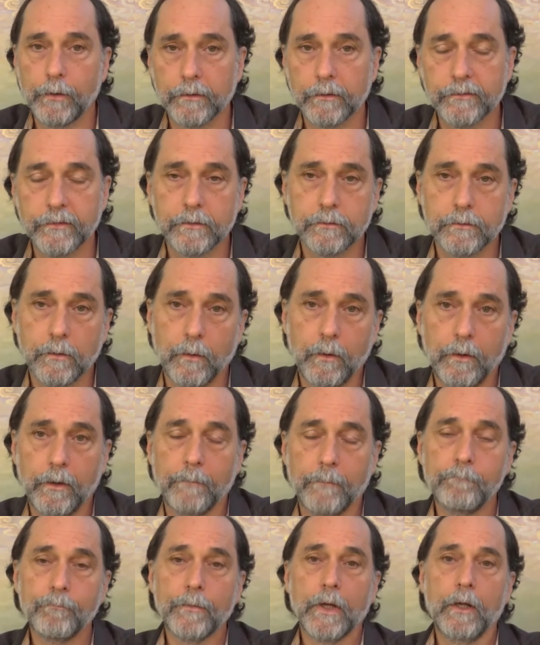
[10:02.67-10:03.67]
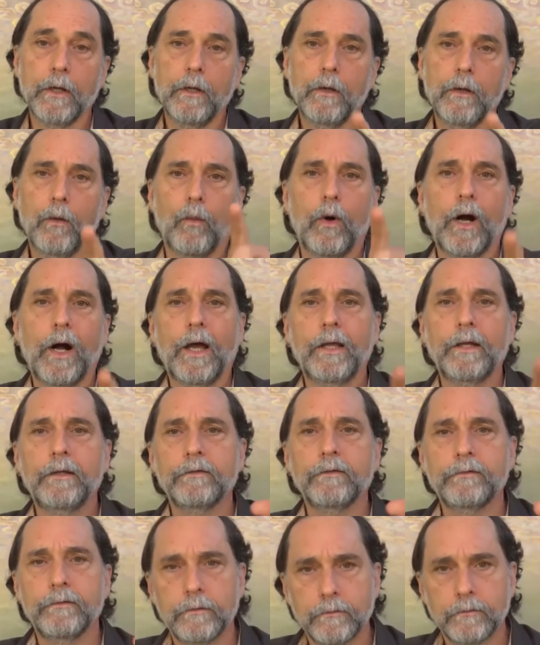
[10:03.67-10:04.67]
essential oil. Why
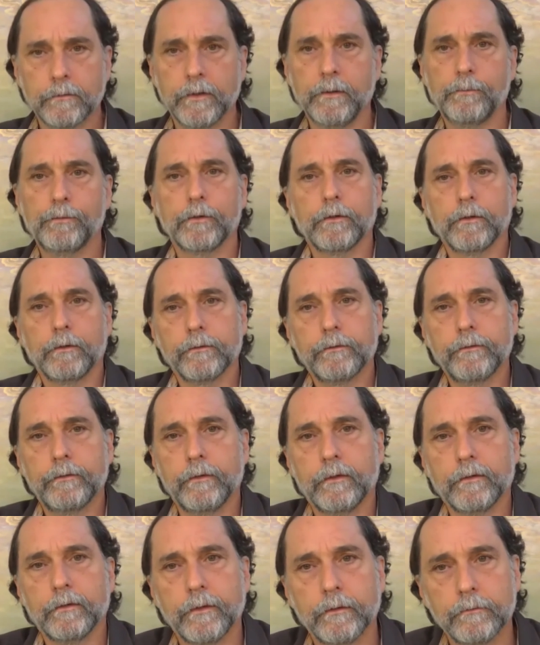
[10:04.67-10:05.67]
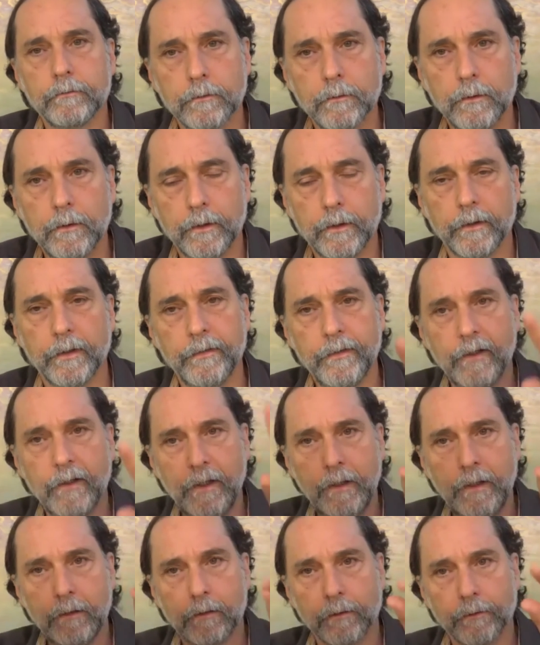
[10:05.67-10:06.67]
does the tree produce the essential oil? In the
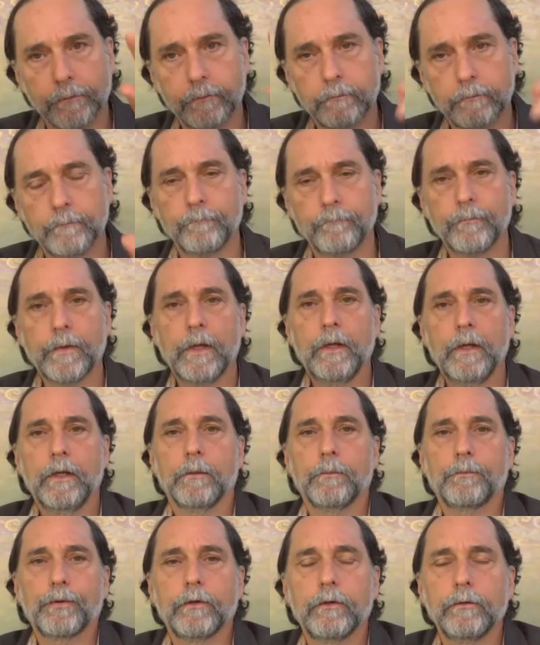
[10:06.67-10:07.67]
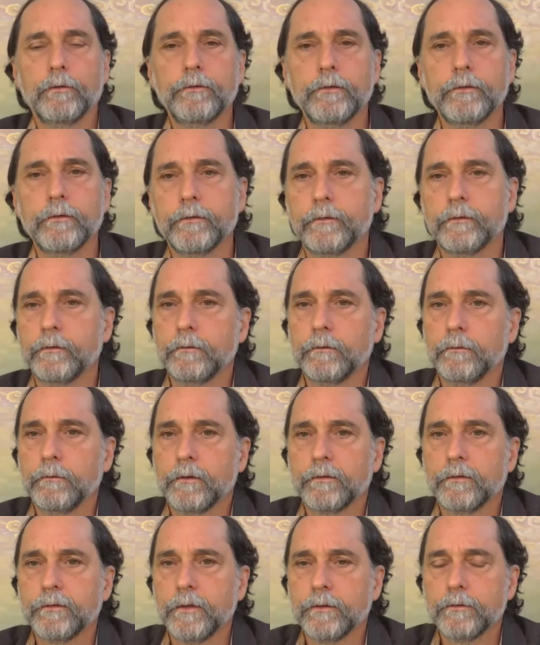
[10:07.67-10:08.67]
needles, it produces the
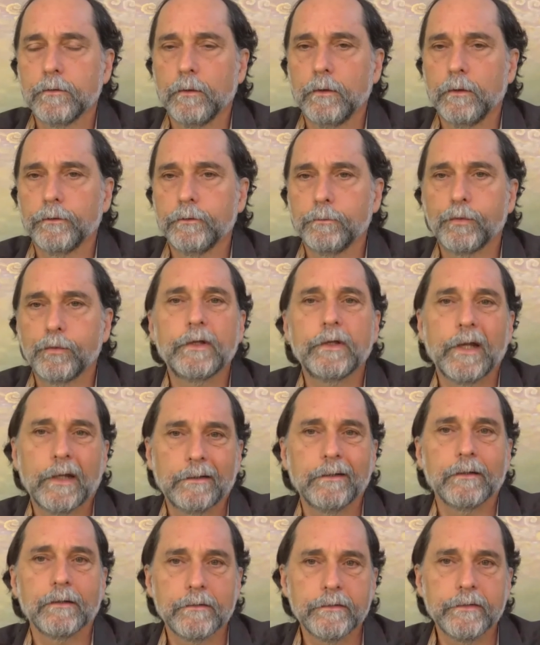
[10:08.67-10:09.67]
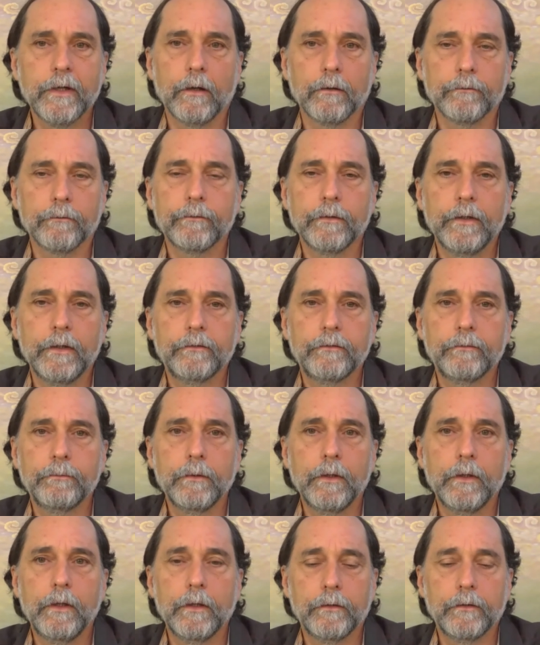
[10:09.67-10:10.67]
essential oil to protect itself. It's
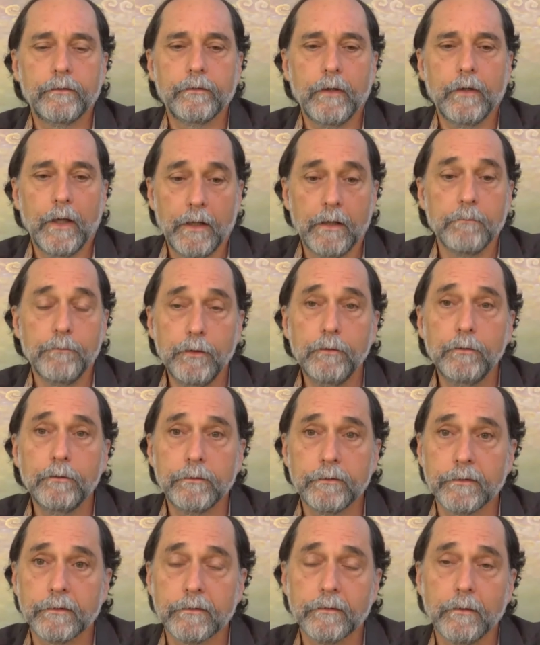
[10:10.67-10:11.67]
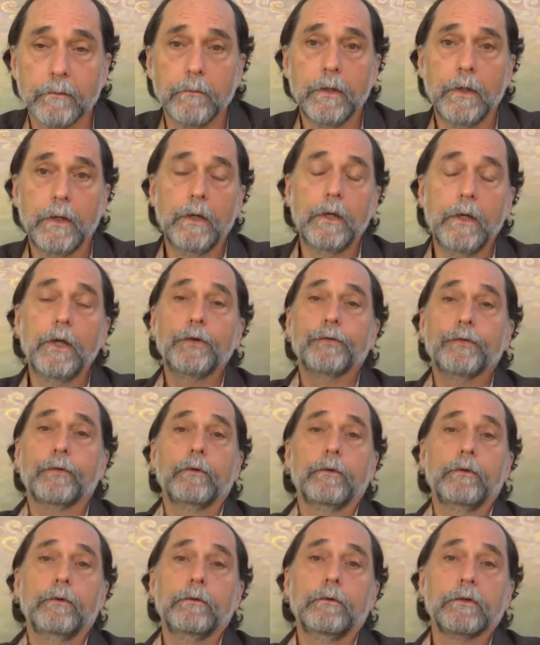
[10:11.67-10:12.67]
an immune system. So
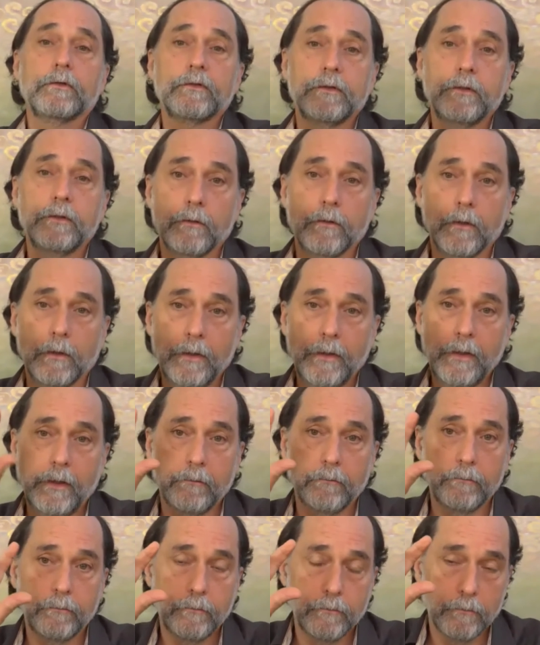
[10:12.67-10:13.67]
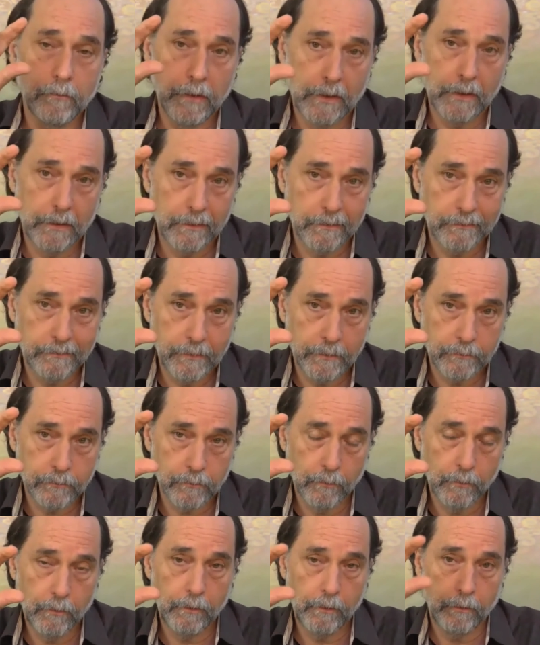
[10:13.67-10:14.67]
you distill the leaves, you get an
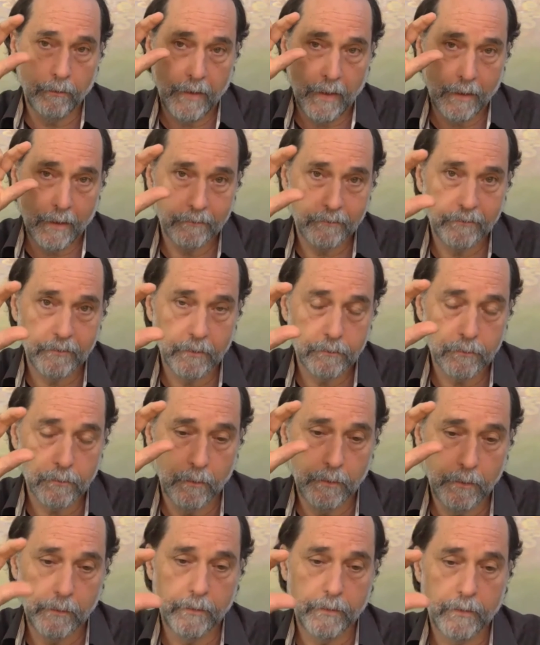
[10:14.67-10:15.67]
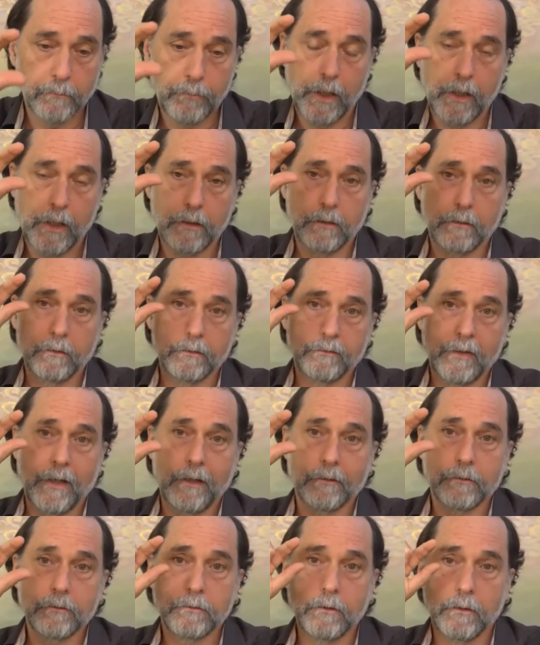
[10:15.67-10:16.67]
essential oil. That essential oil in the bottle is
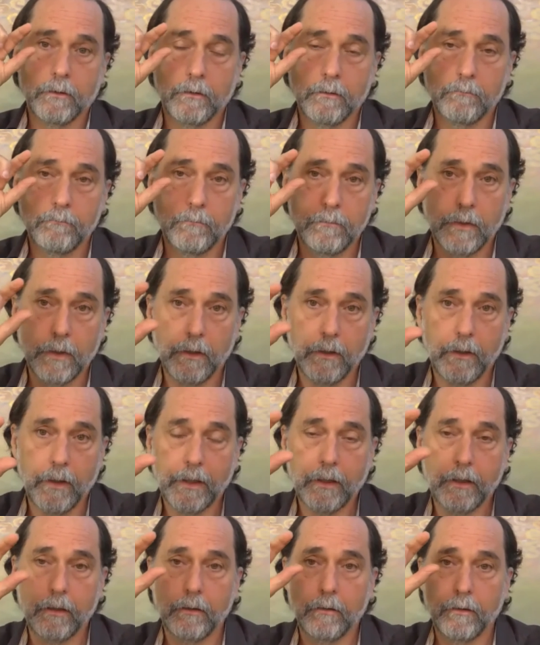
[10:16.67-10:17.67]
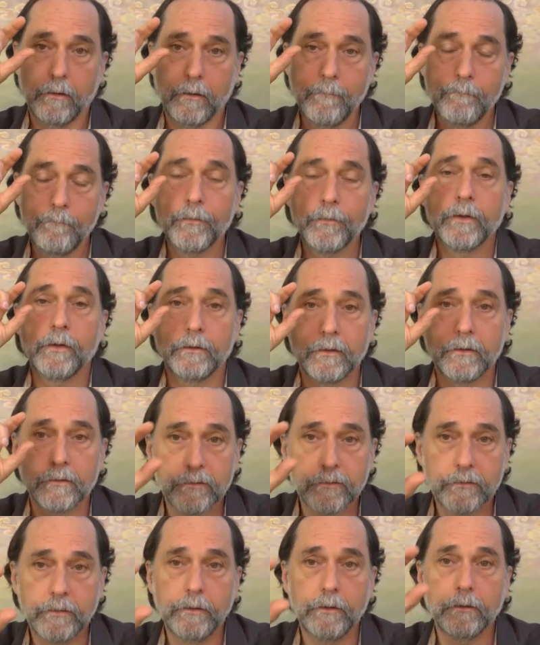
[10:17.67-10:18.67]
actually the
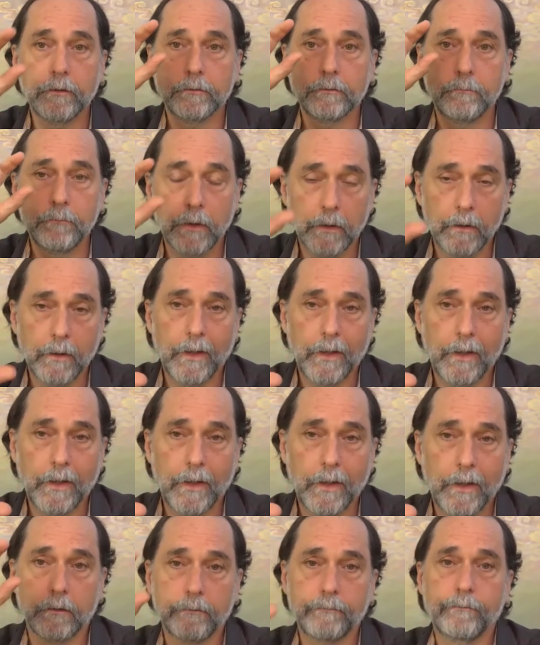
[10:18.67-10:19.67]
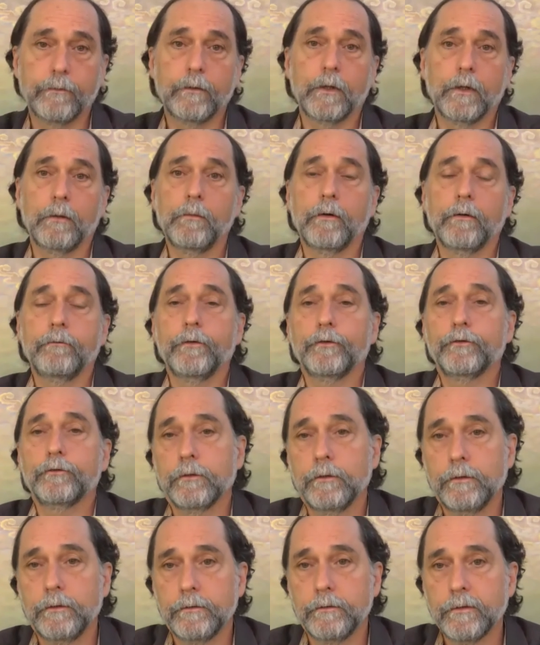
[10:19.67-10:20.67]
distilled molecular form of the
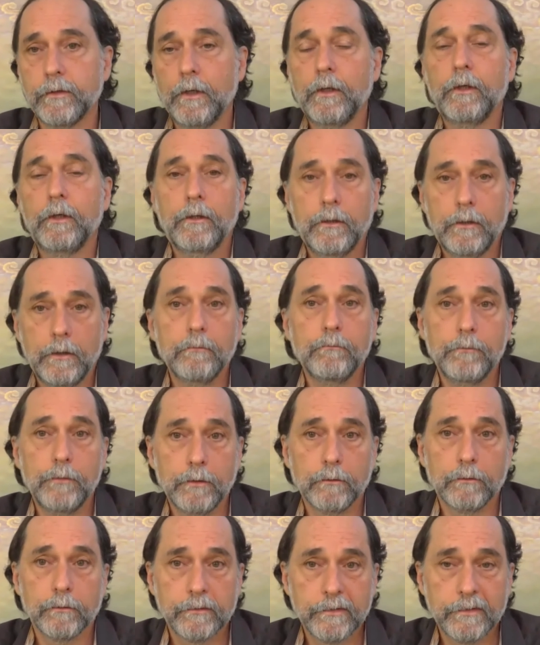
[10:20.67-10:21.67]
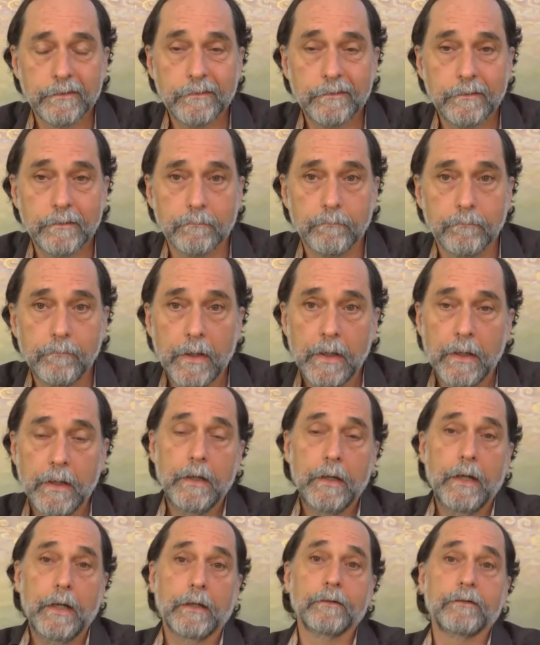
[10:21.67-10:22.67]
tree's immune system.
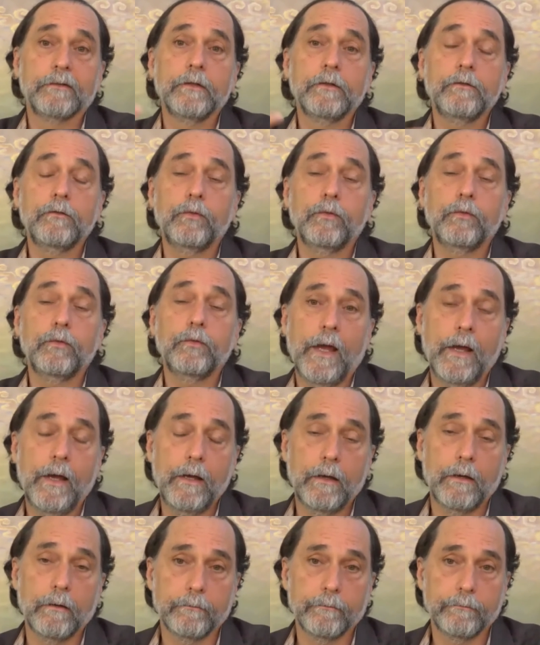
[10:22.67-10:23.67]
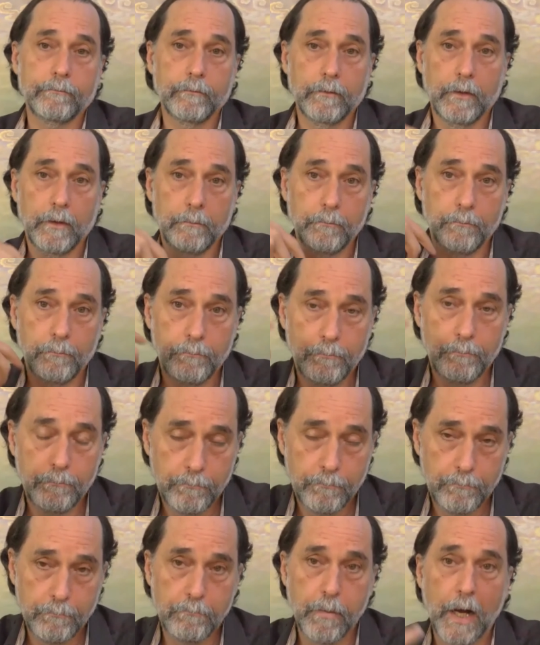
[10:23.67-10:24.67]
And since we have
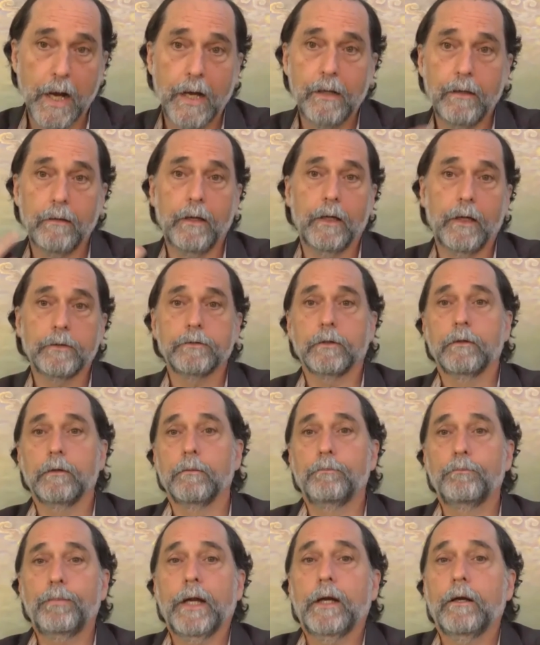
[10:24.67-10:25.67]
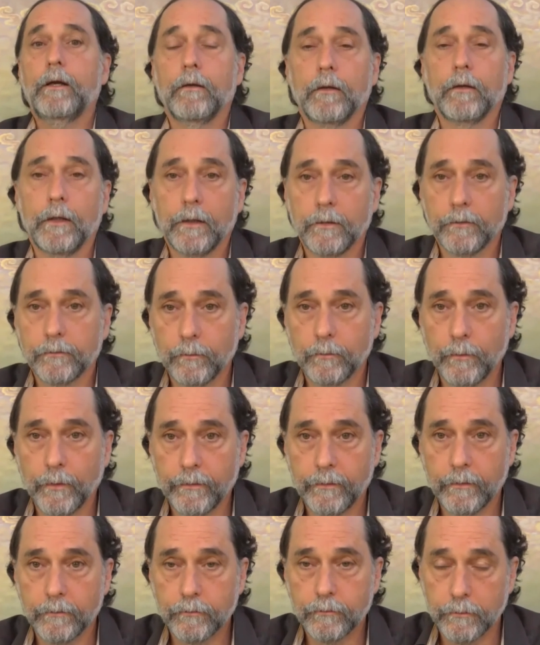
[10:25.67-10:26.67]
biological parallels
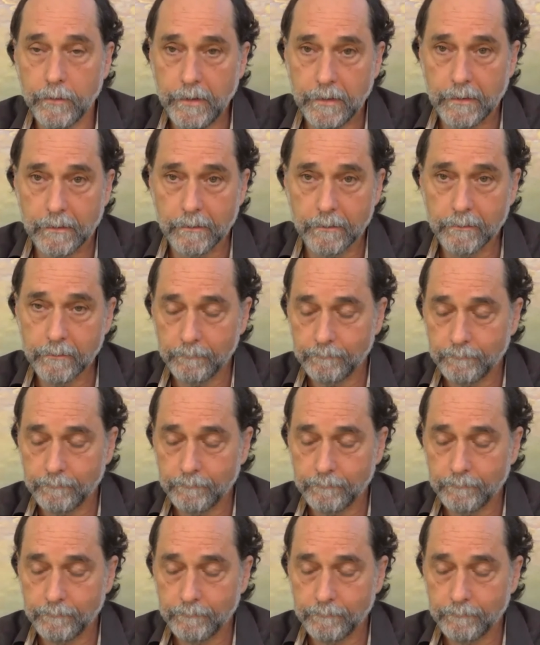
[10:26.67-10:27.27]
with the trees,